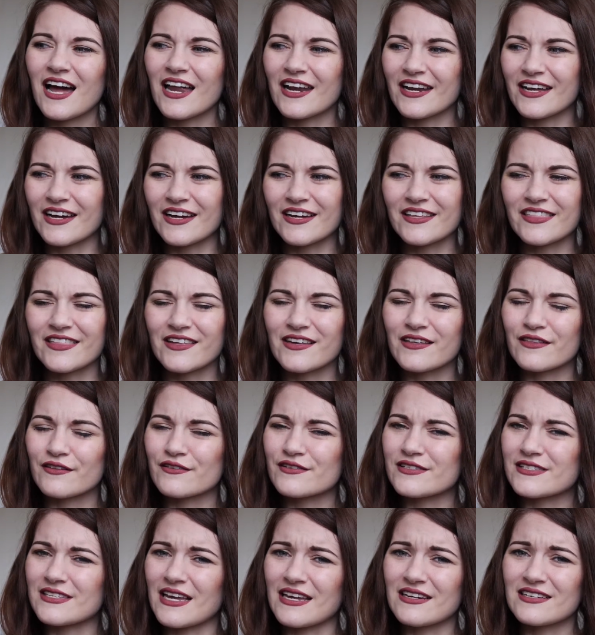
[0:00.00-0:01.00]
and I think their
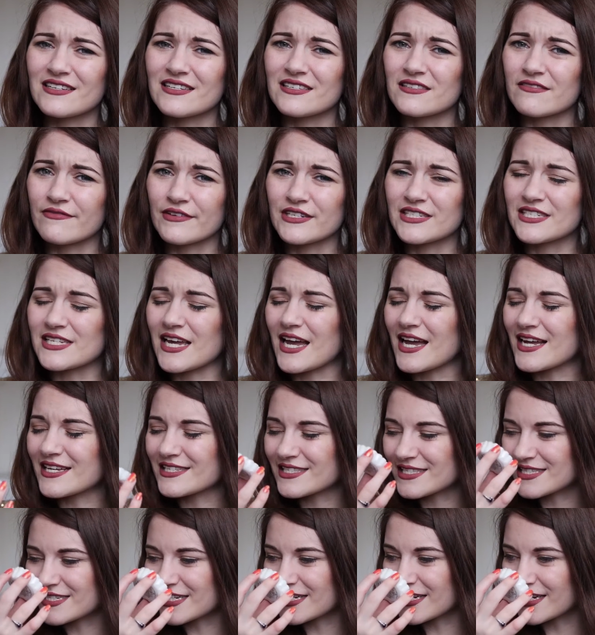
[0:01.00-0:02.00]
scent is
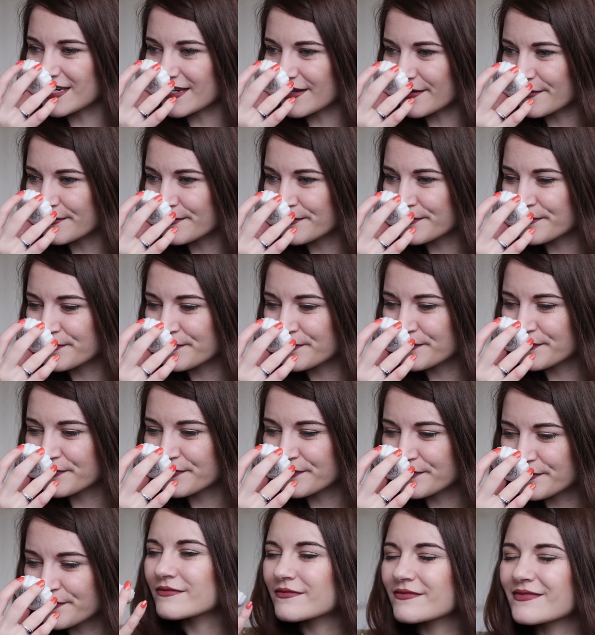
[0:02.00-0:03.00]
fantastic.
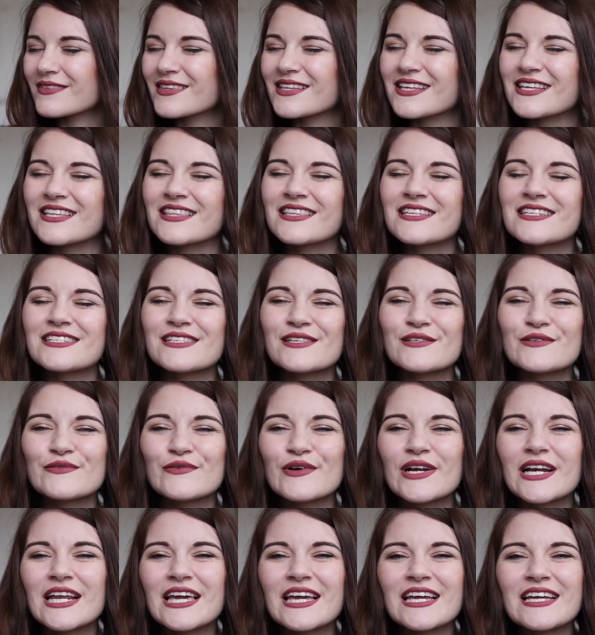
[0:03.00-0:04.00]
This is
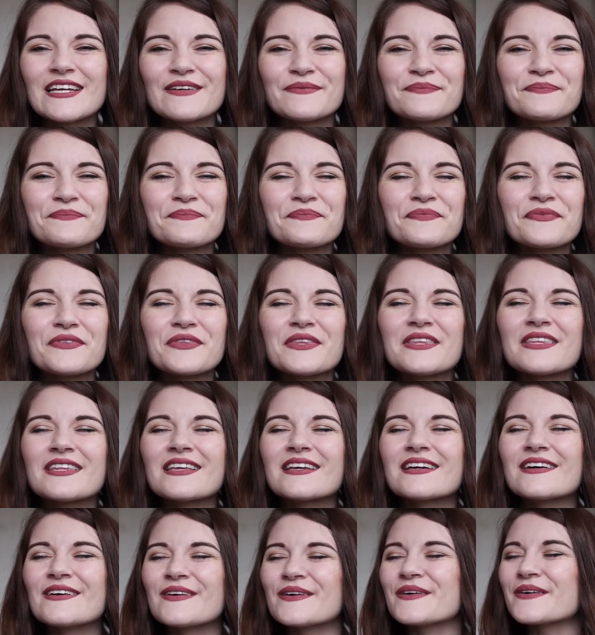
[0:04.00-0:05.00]
really,
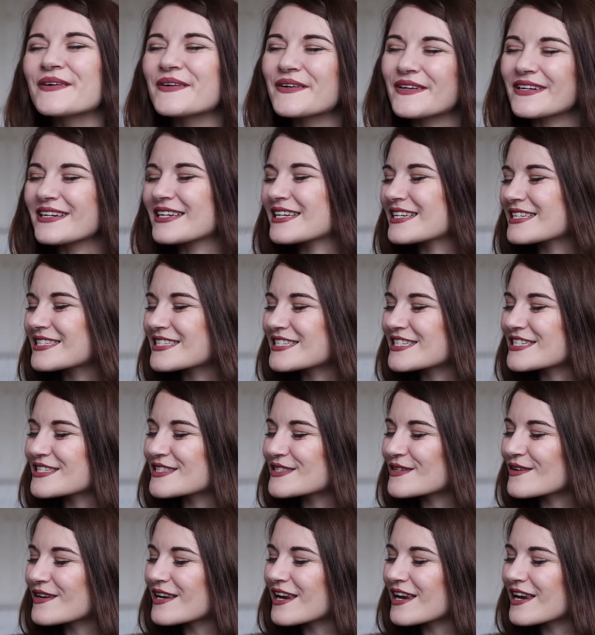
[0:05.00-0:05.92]
oh, it's just so